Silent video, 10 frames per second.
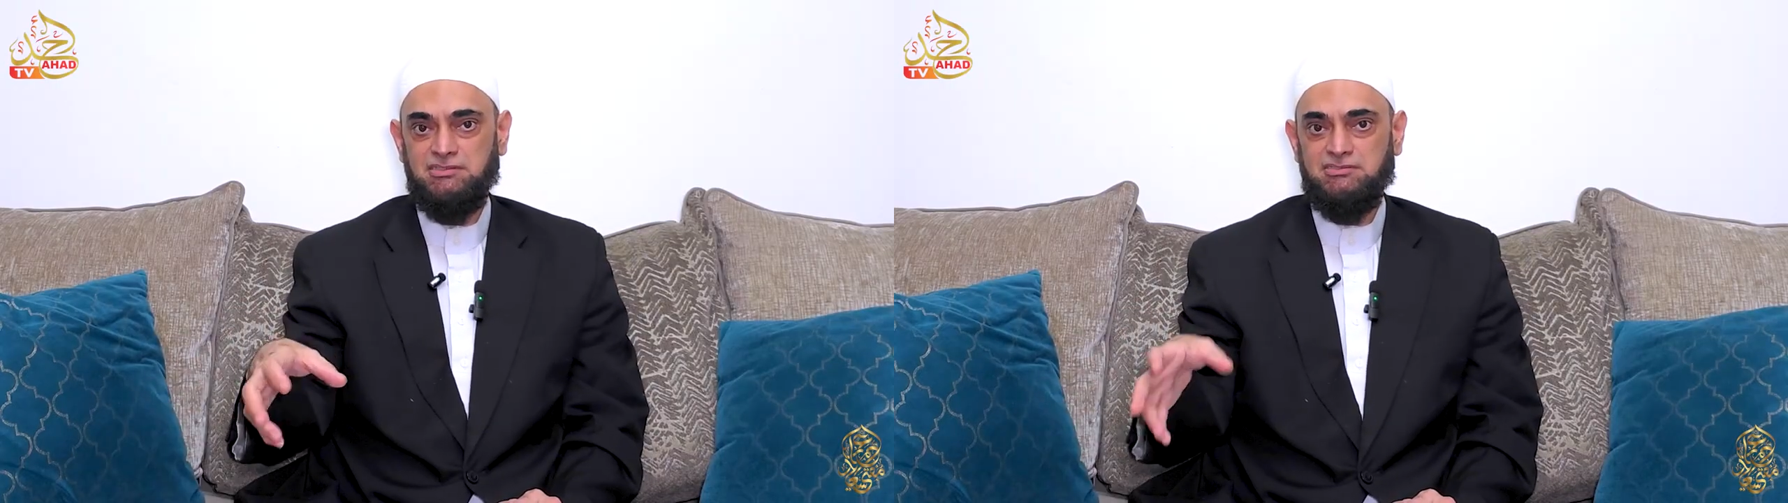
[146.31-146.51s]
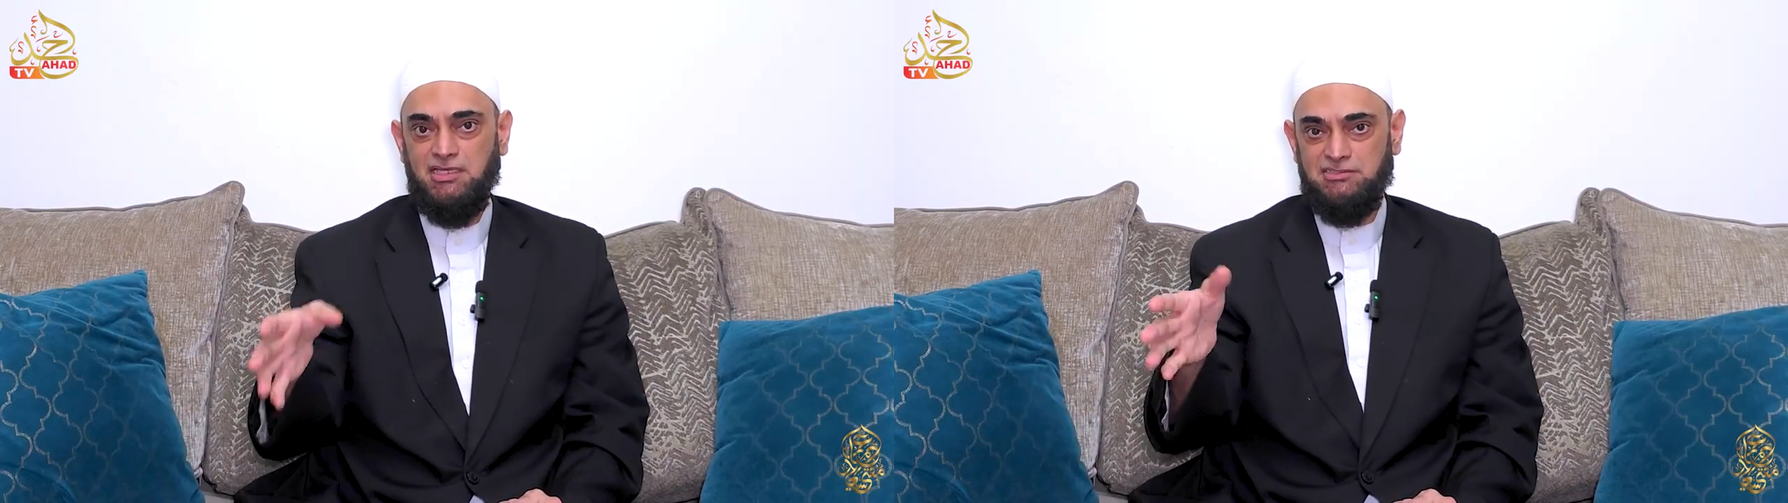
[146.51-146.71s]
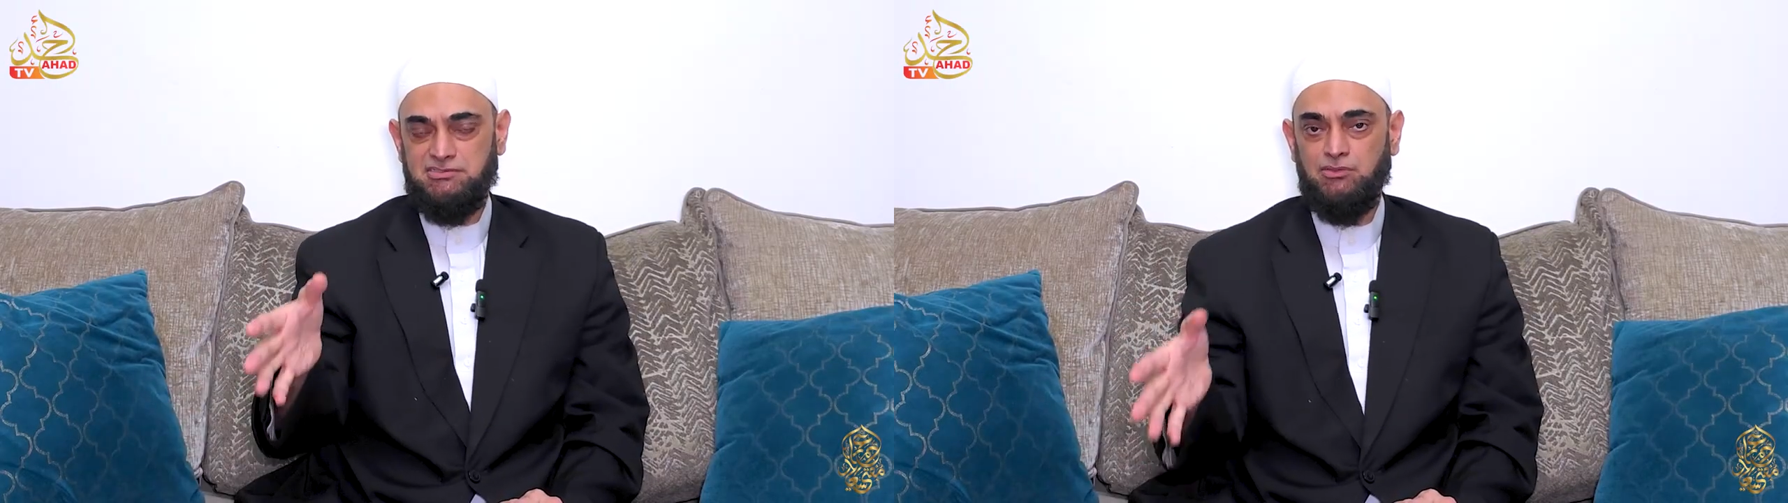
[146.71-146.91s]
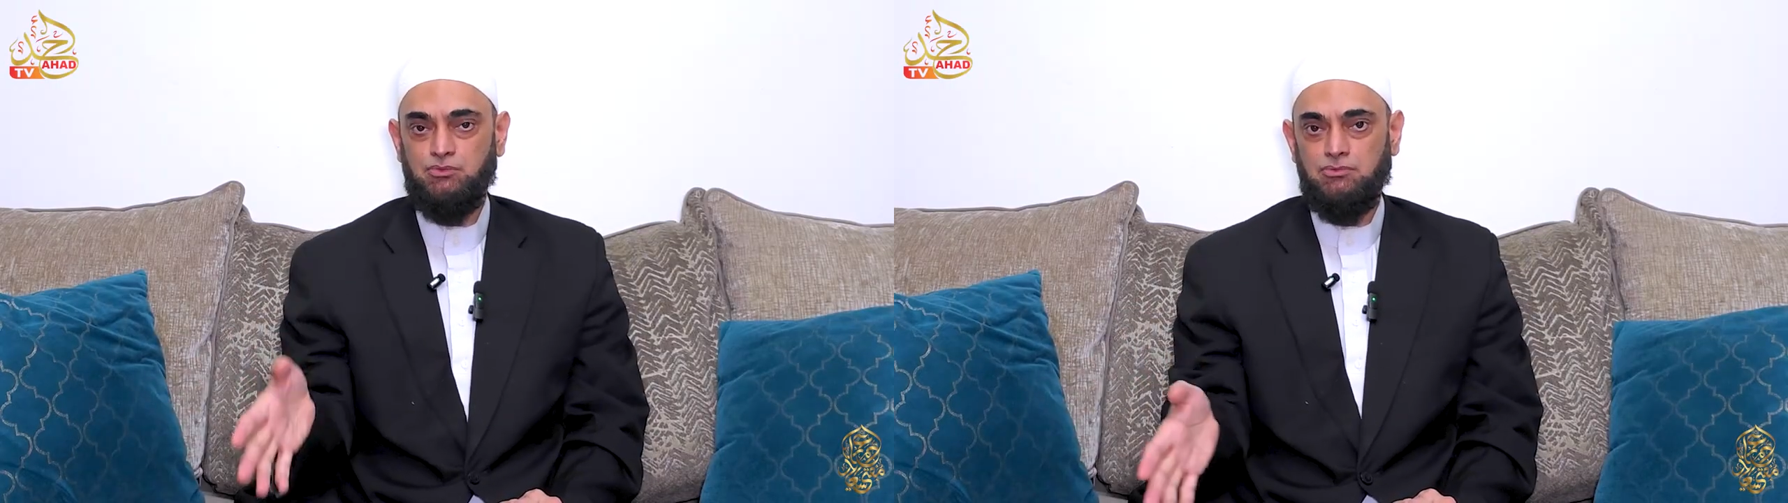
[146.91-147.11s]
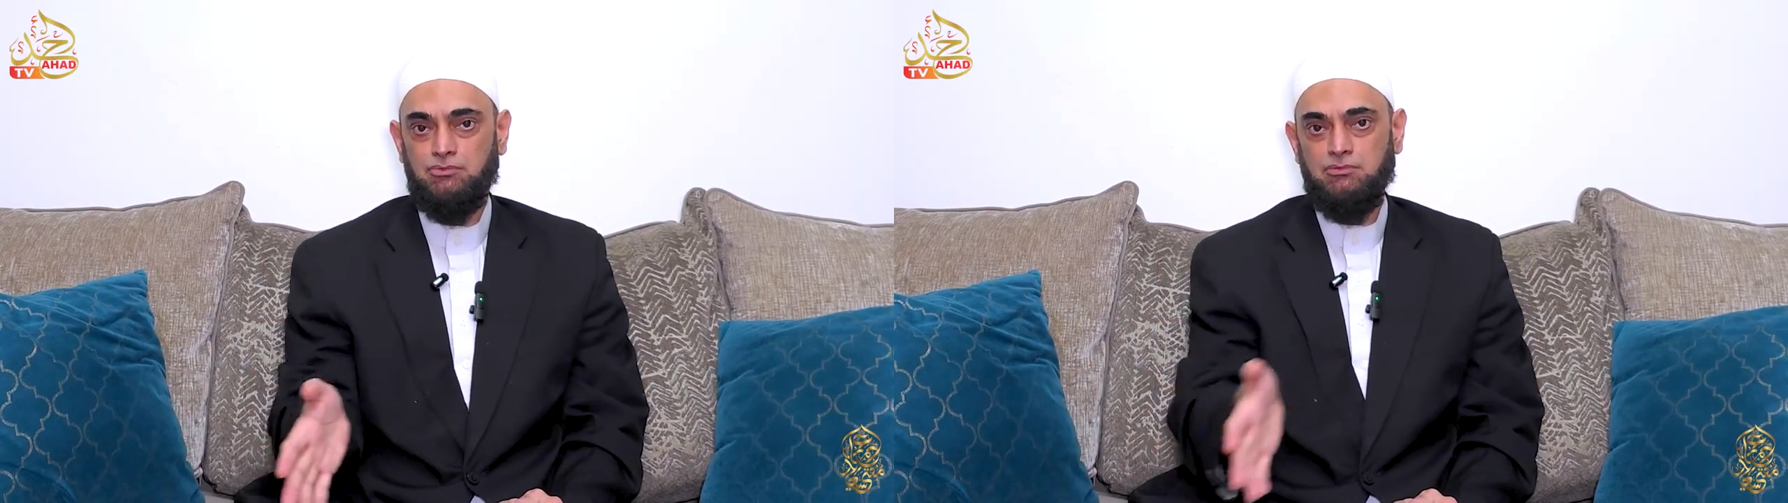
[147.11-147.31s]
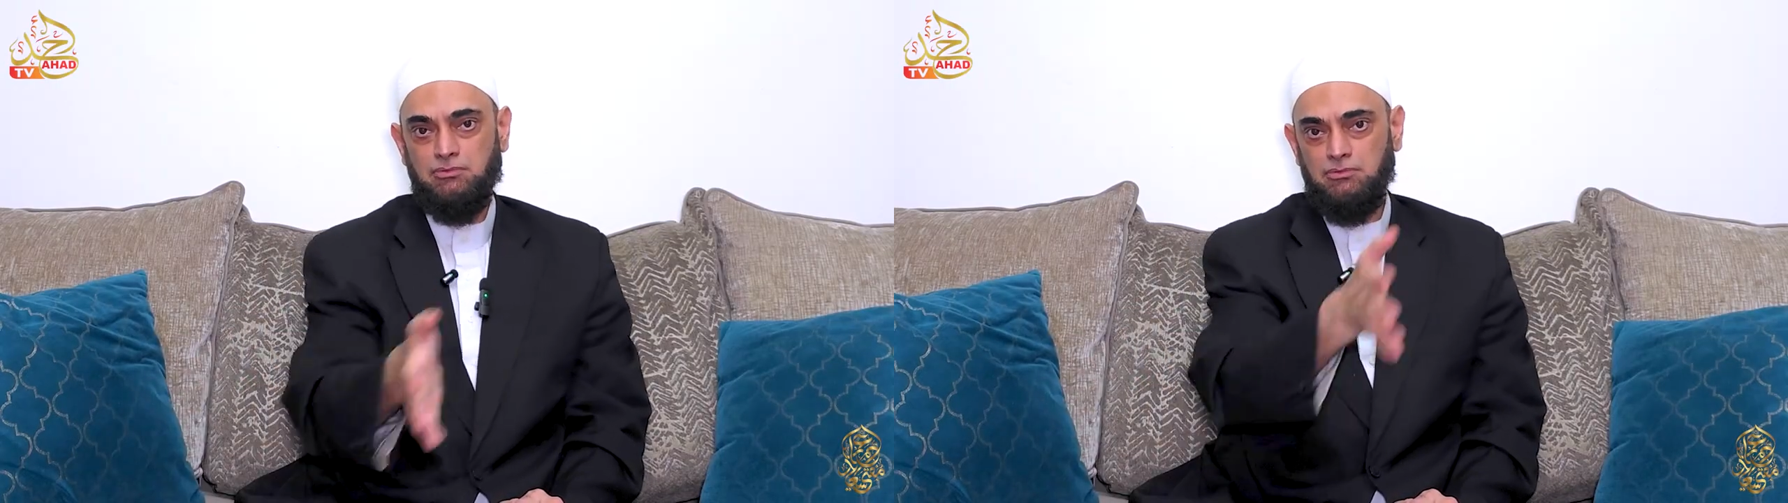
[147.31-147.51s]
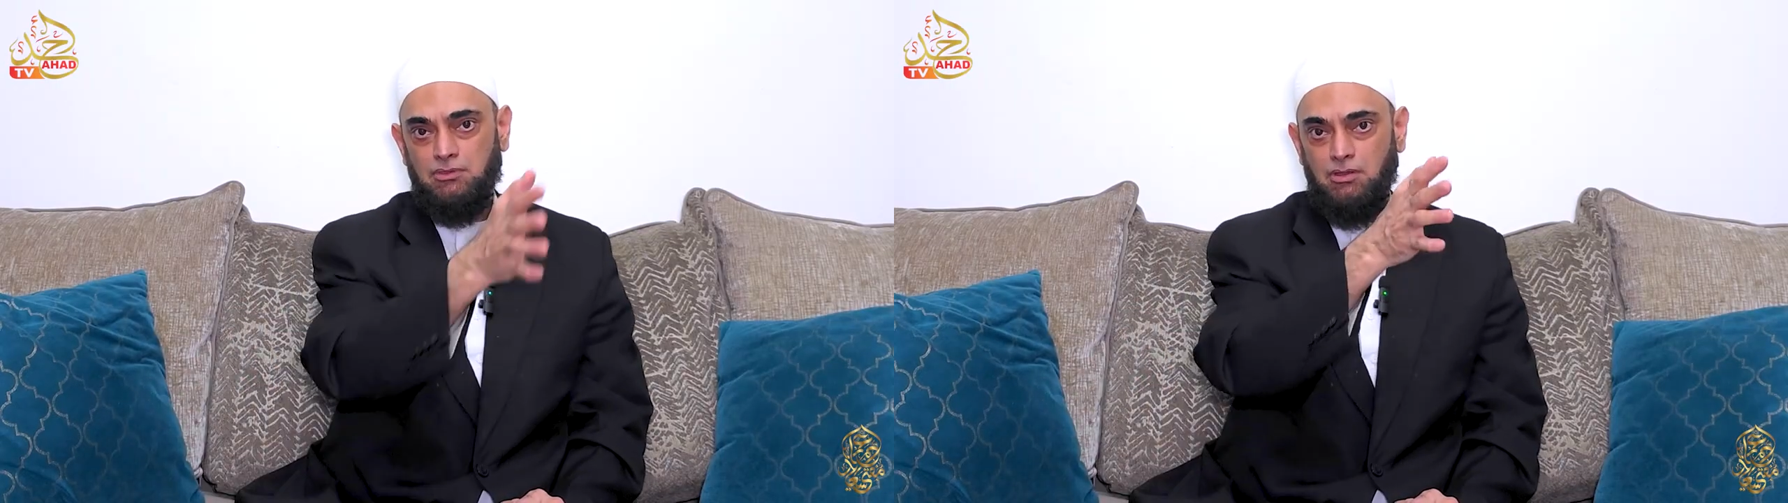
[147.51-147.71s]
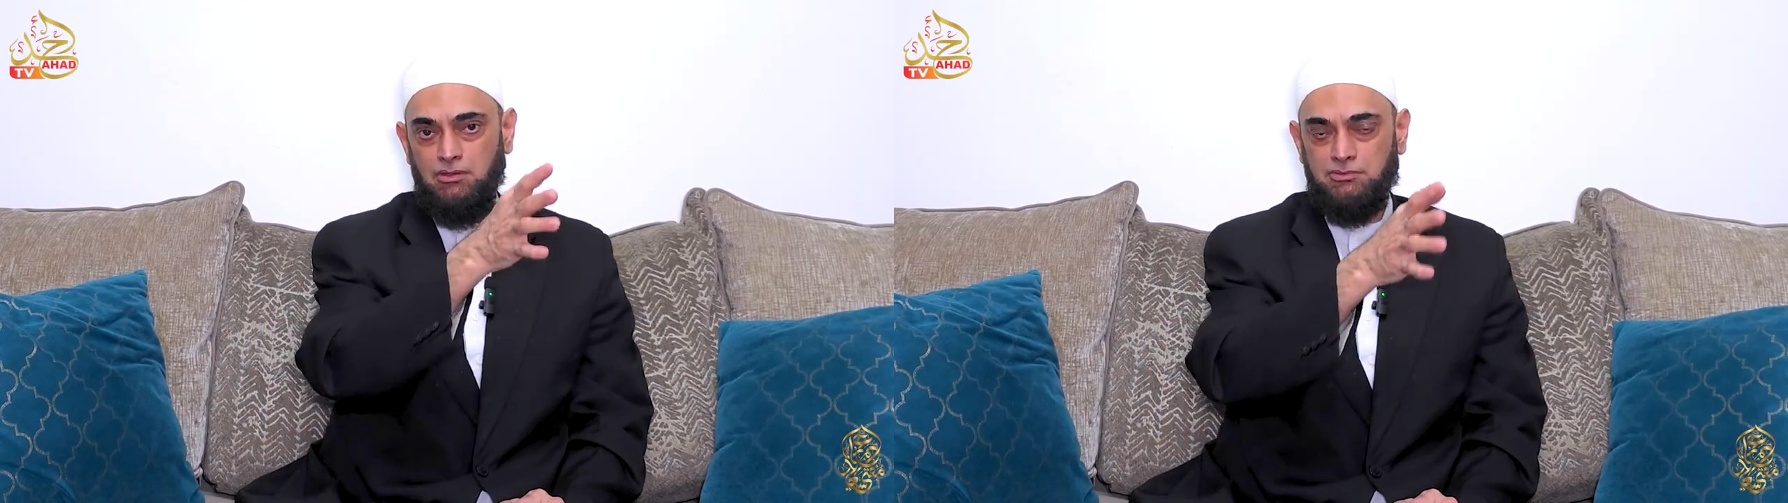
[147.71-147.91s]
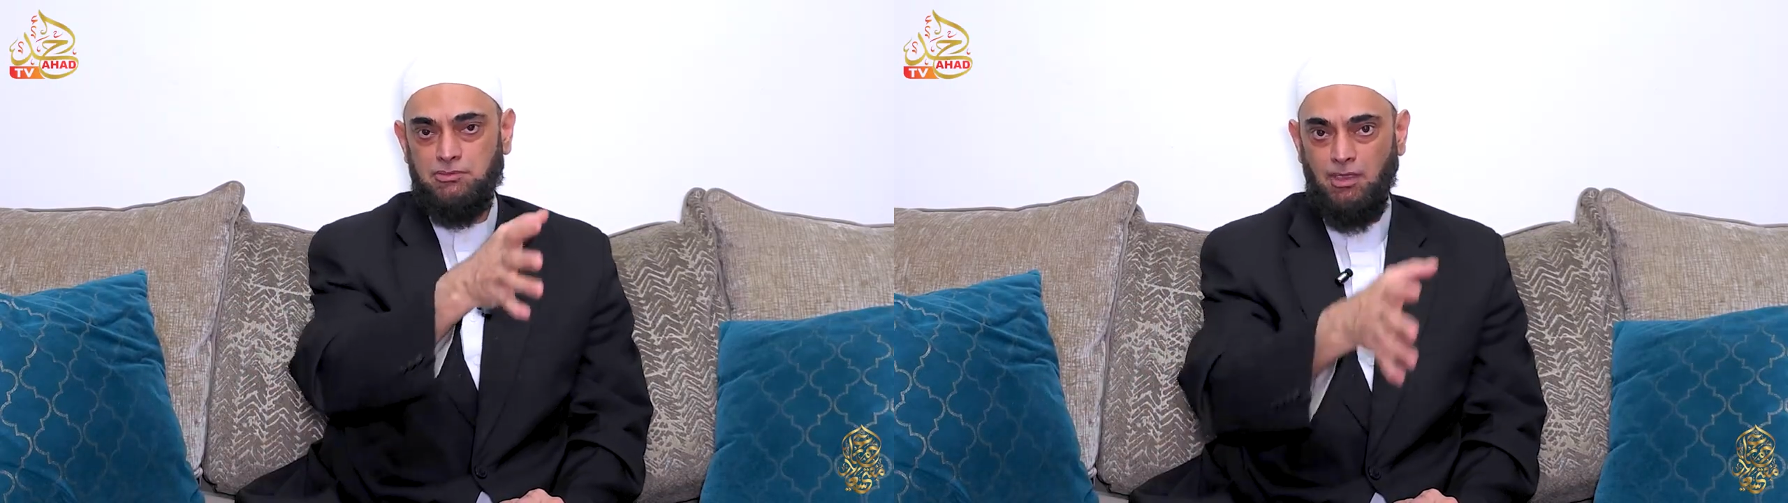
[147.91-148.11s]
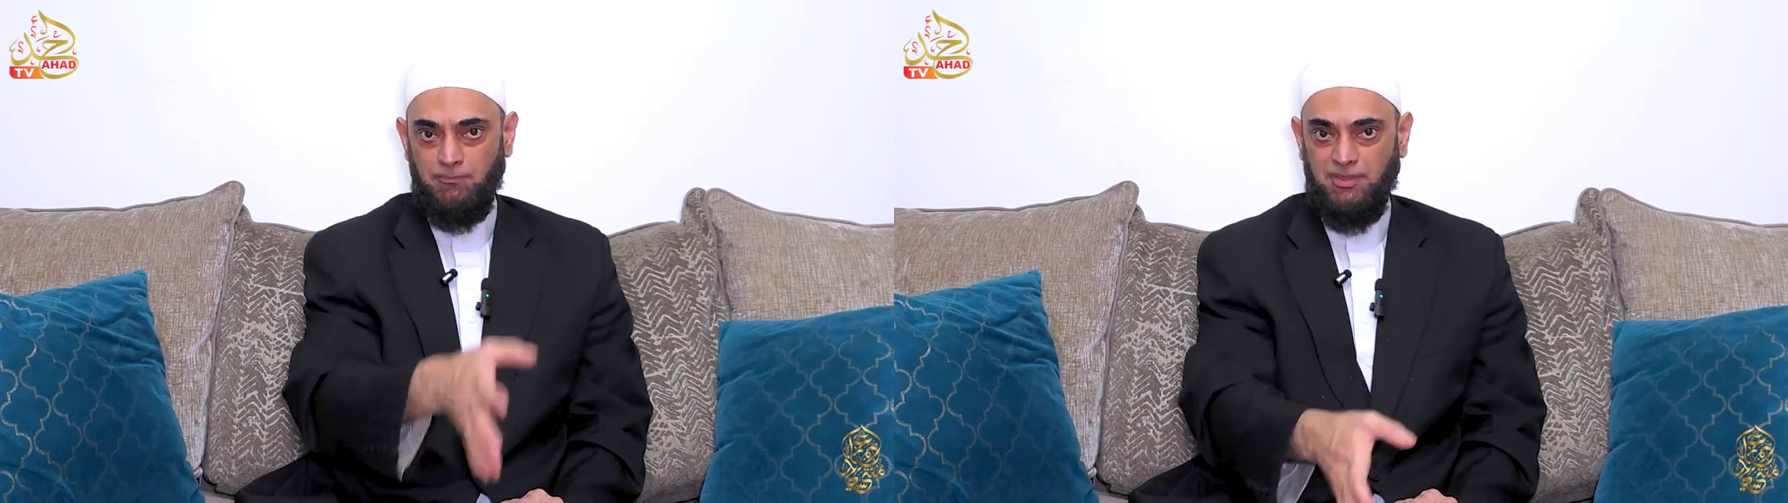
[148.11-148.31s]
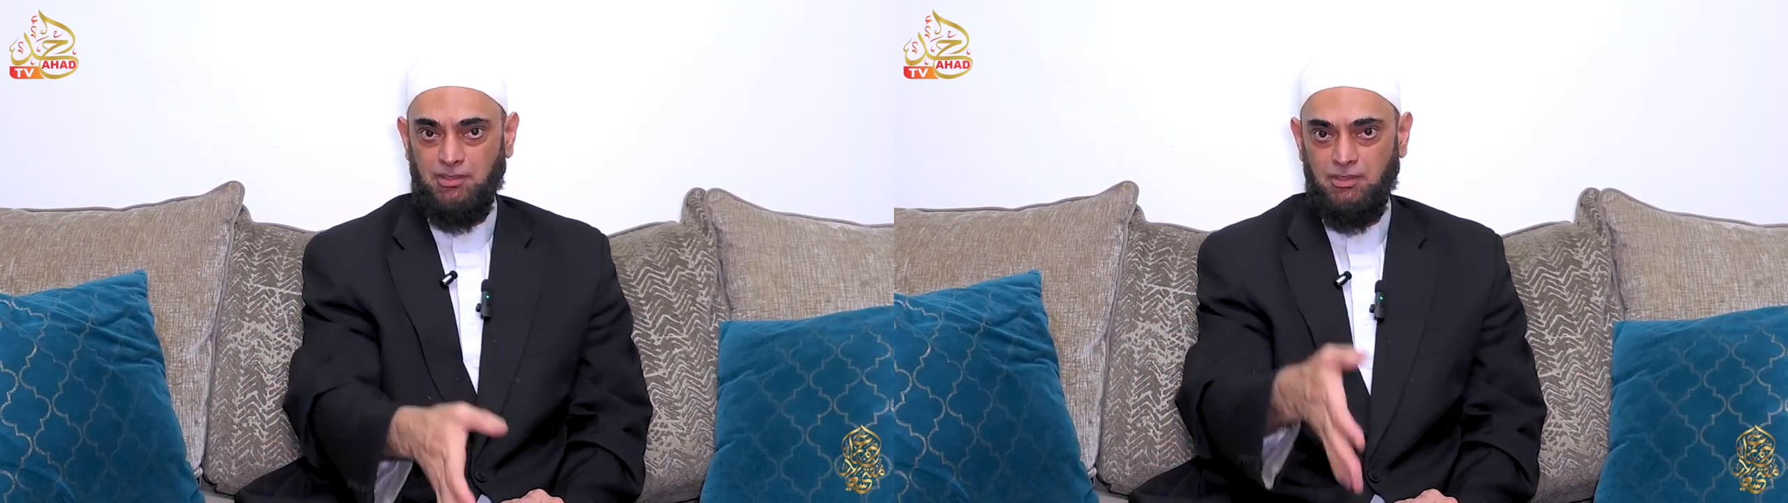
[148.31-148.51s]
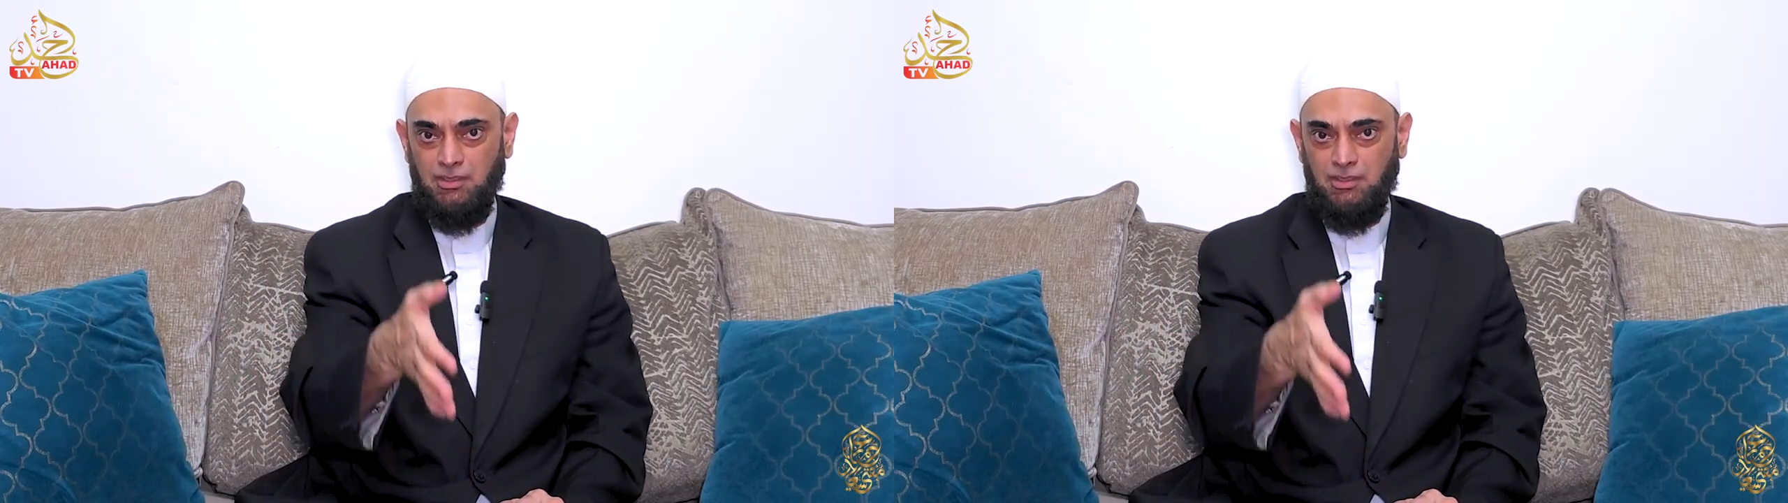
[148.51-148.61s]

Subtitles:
that's a whole long topic.